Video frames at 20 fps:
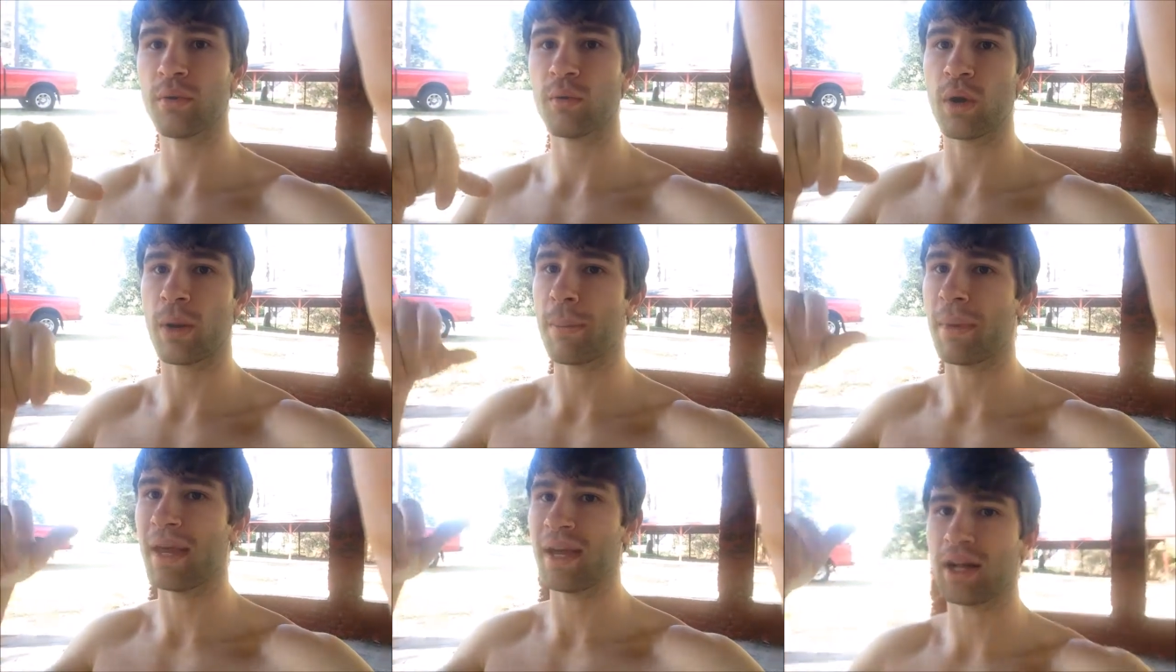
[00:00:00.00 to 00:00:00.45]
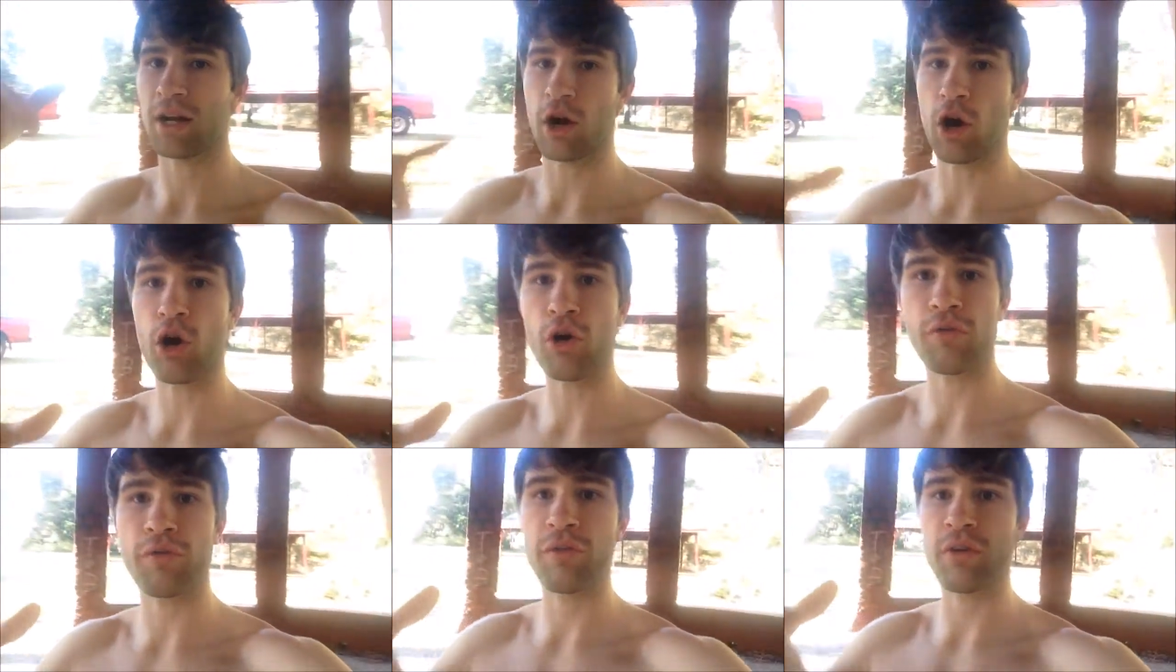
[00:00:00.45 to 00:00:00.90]
When I make
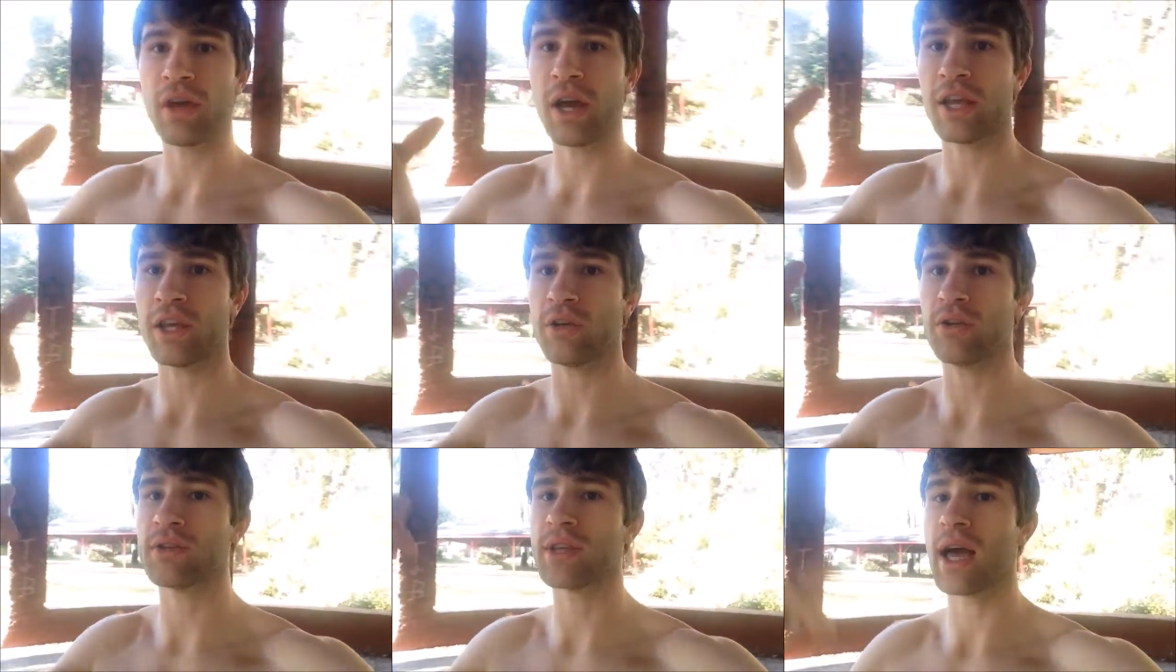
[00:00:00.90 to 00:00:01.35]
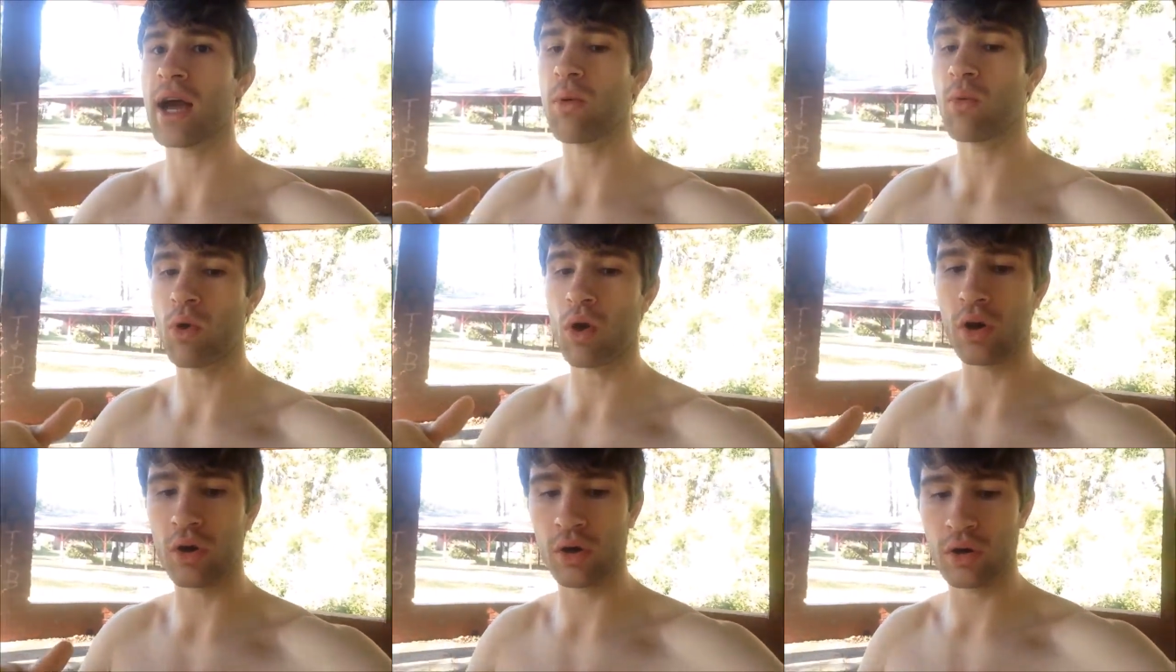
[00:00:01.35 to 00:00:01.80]
coffee, I use
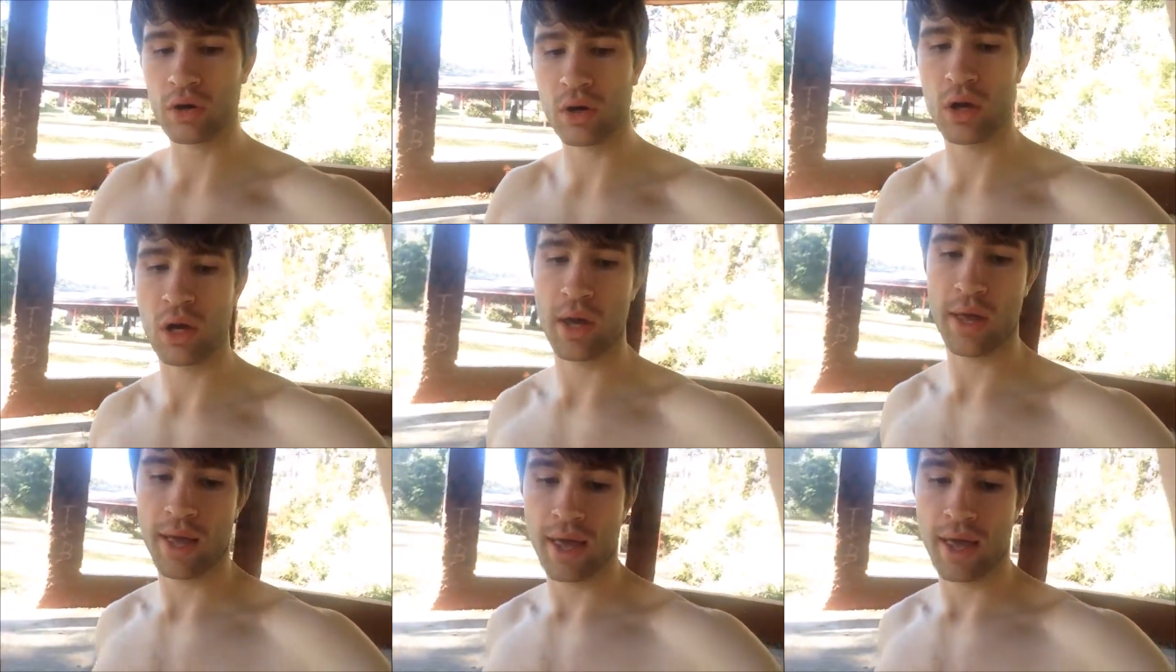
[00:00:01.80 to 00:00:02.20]
that water.